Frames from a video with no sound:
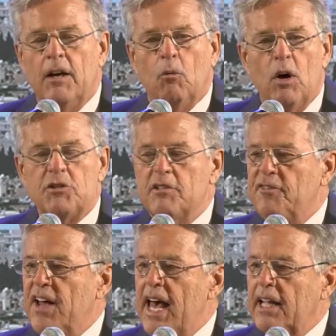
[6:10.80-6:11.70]
was the
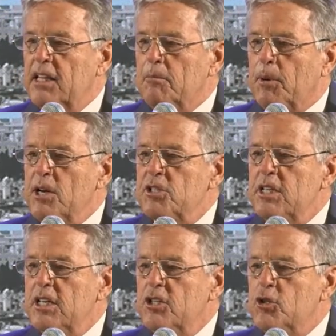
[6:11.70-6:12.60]
fact that
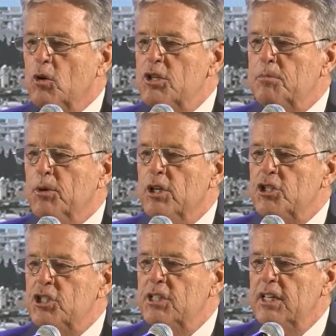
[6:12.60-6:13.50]
President George
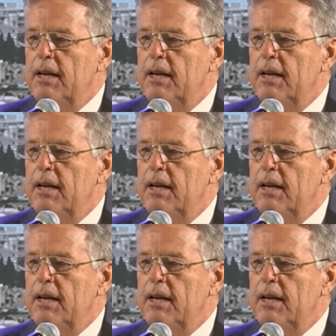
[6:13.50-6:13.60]
Bush